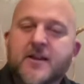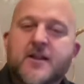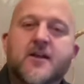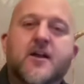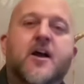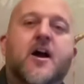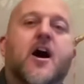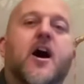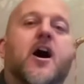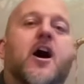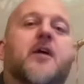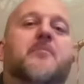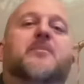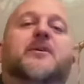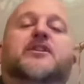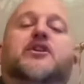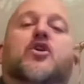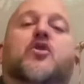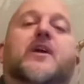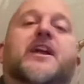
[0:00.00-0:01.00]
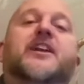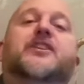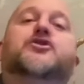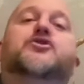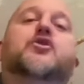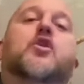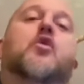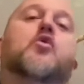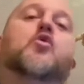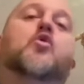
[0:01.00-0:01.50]
But there is
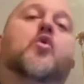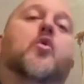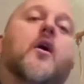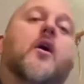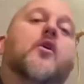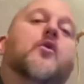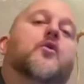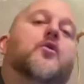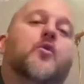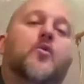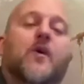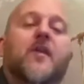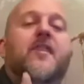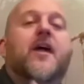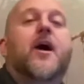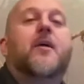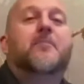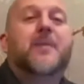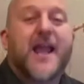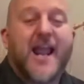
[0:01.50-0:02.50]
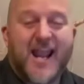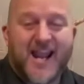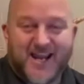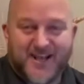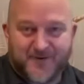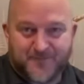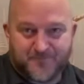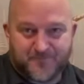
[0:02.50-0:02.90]
no growth without pain.